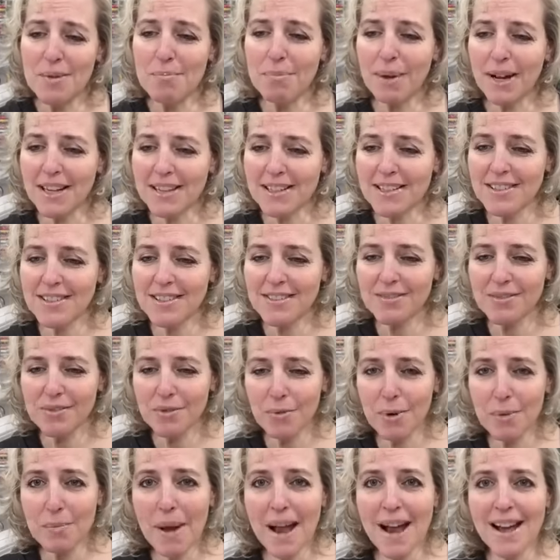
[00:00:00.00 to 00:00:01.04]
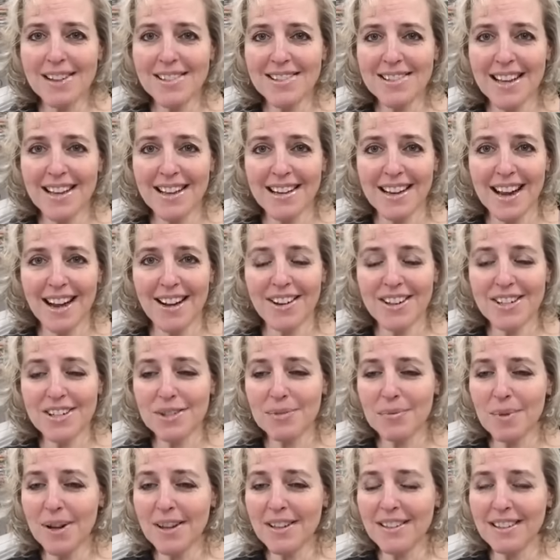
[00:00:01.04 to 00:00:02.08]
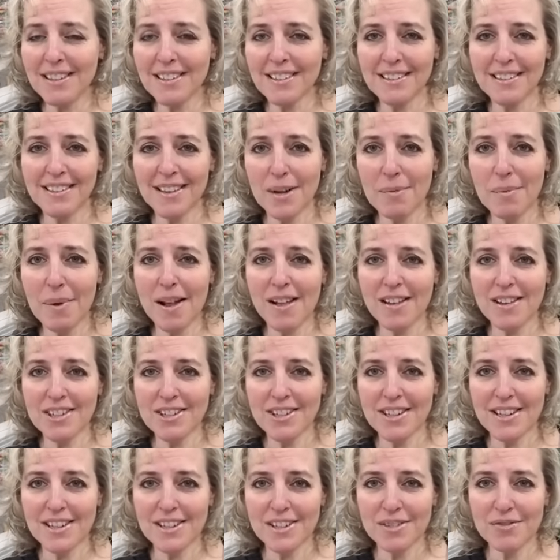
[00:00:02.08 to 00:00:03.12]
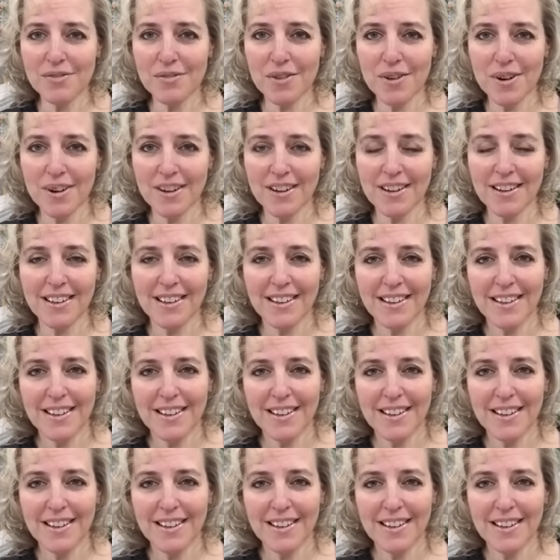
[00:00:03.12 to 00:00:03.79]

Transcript: But we're past that now. I just wanted to apologize for